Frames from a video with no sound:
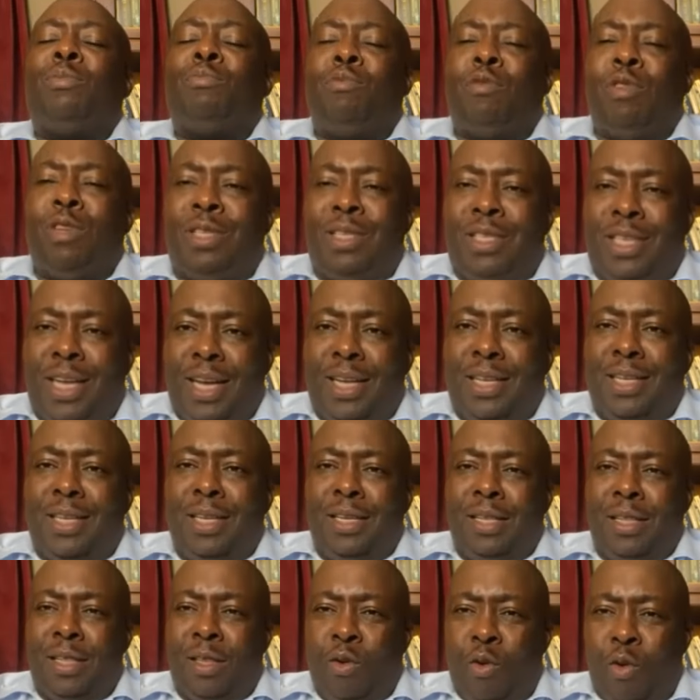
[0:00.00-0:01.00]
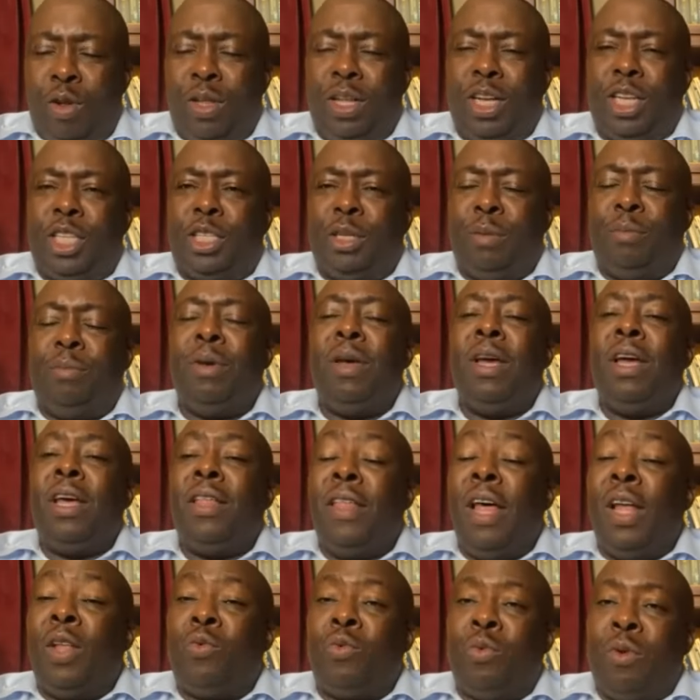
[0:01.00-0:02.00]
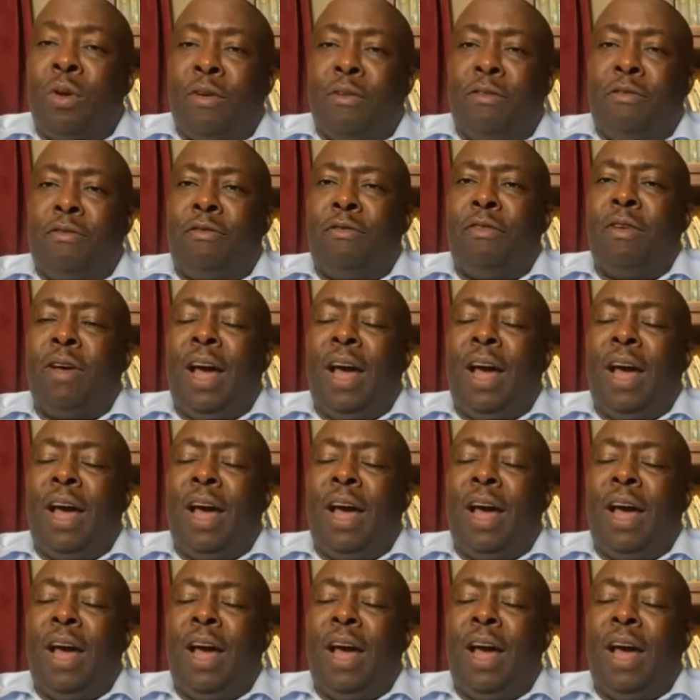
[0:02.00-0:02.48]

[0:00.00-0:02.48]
protect the ownership that we have